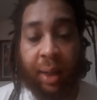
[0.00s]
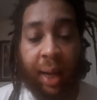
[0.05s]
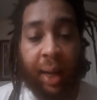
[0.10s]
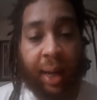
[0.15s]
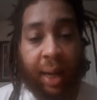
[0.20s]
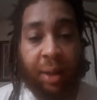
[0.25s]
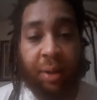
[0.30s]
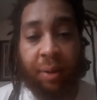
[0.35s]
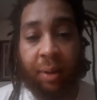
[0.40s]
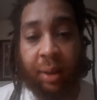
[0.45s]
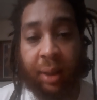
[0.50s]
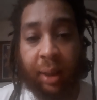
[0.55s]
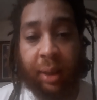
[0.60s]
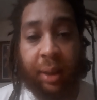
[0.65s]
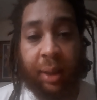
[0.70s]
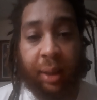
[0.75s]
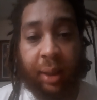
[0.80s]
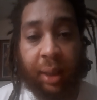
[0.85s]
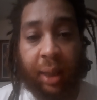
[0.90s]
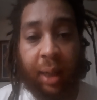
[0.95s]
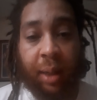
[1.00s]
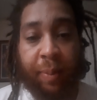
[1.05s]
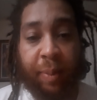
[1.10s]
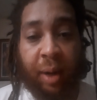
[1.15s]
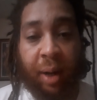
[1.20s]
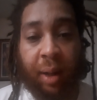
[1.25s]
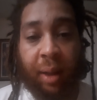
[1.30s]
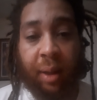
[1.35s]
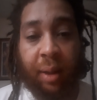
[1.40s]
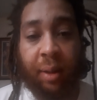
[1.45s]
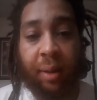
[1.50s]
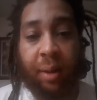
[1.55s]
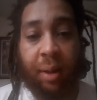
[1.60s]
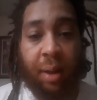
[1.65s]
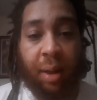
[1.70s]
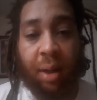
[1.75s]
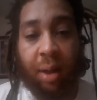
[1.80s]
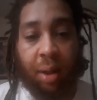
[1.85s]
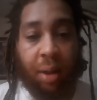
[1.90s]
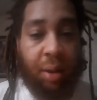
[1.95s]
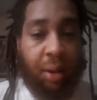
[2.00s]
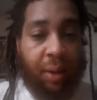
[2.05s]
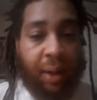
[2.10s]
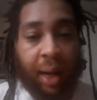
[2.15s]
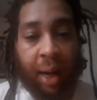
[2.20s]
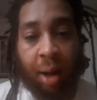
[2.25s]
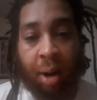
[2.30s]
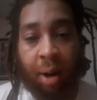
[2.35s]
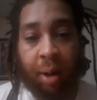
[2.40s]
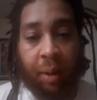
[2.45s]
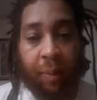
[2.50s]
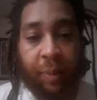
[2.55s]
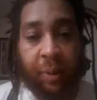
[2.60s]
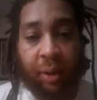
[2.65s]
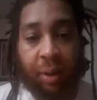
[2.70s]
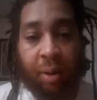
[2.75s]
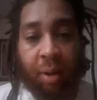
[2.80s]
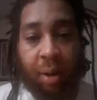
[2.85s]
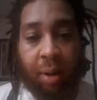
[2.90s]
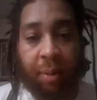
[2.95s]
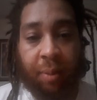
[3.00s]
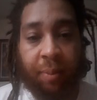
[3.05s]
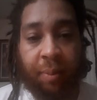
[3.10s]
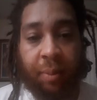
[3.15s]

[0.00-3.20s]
I got jurisdiction in the state of Maryland. So that argument's gone.